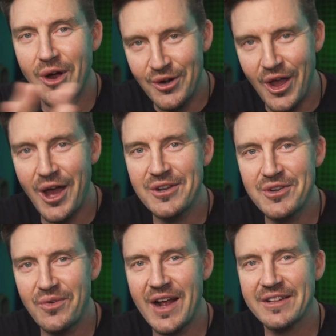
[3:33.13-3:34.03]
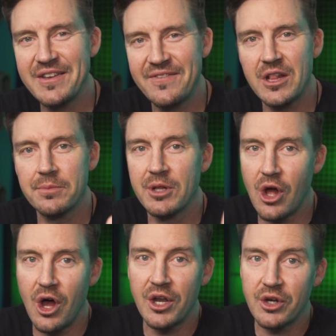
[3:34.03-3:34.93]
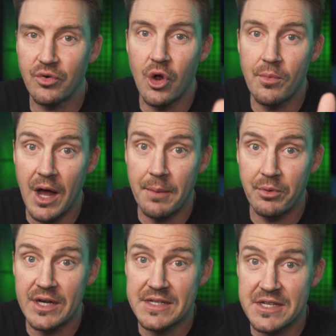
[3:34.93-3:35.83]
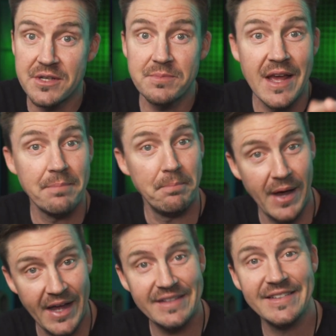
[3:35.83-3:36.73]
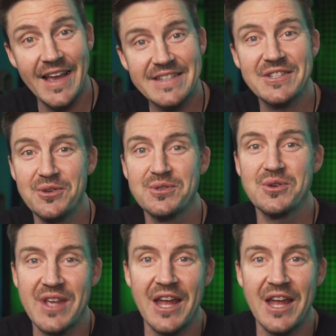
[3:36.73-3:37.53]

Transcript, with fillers: are not directly available on Chrome operating systems. But yes, users